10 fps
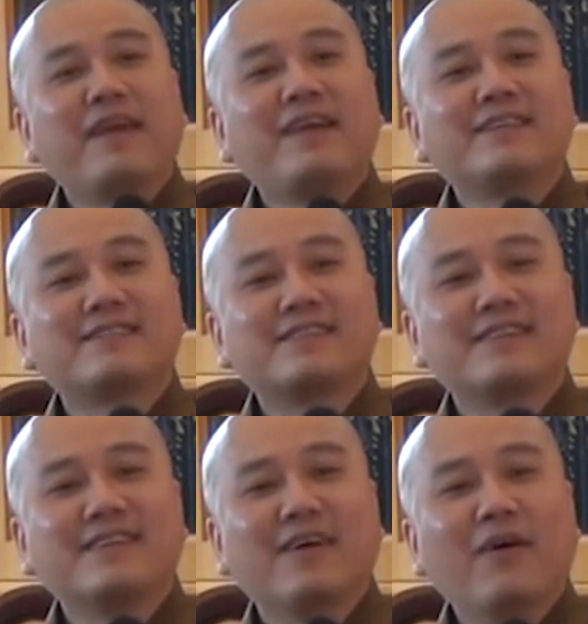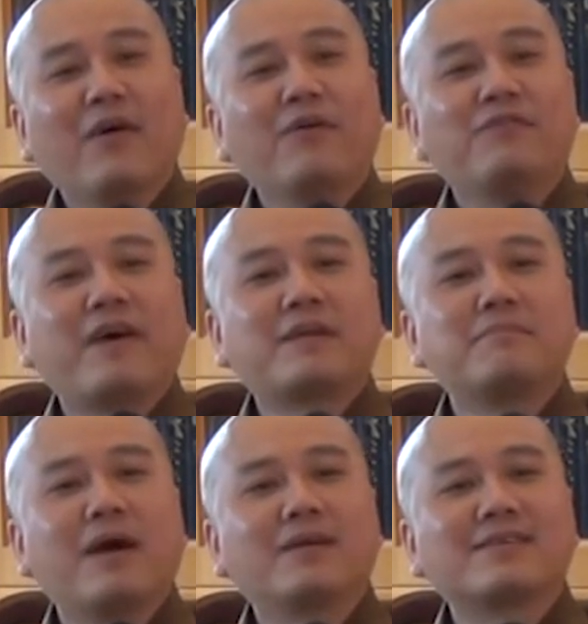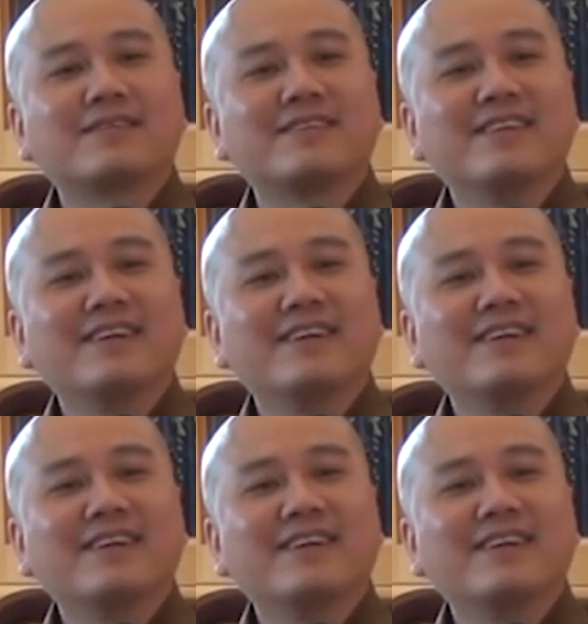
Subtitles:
face, old fat monk,